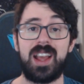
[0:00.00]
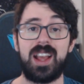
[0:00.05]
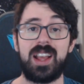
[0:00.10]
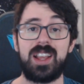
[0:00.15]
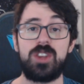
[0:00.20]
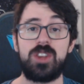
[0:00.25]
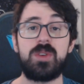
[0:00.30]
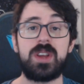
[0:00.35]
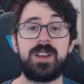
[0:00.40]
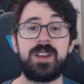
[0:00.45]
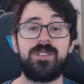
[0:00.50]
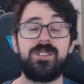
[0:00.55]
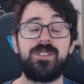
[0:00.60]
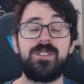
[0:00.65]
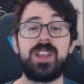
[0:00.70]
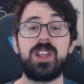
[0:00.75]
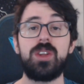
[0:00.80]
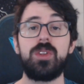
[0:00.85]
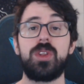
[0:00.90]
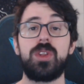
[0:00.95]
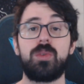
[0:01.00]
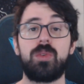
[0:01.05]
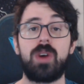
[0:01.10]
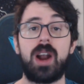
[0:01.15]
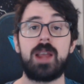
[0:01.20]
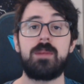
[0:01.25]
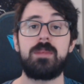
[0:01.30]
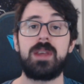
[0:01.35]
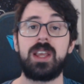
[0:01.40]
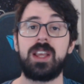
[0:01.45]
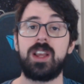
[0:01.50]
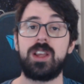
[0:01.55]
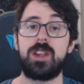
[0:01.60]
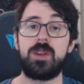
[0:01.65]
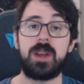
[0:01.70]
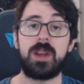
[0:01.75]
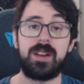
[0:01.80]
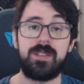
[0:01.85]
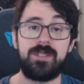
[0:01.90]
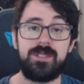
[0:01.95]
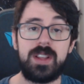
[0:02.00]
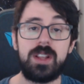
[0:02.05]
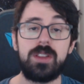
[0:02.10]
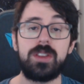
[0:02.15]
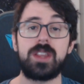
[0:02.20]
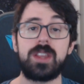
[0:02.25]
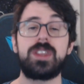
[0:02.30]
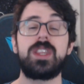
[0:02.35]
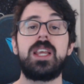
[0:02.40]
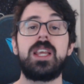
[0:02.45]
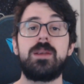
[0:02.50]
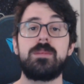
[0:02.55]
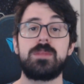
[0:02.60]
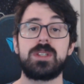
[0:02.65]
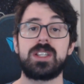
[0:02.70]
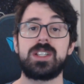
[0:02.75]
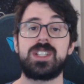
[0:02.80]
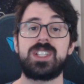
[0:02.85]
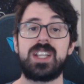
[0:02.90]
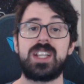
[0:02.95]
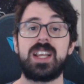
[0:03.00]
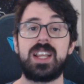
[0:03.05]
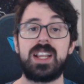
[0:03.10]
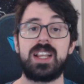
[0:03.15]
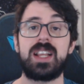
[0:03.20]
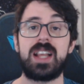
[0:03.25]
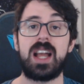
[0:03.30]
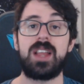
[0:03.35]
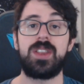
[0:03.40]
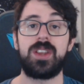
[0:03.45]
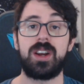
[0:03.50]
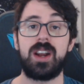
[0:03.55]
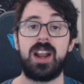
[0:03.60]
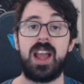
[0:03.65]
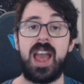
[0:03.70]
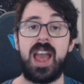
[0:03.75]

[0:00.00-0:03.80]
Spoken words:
you can feel the rhyming, you can feel the themes sticking together,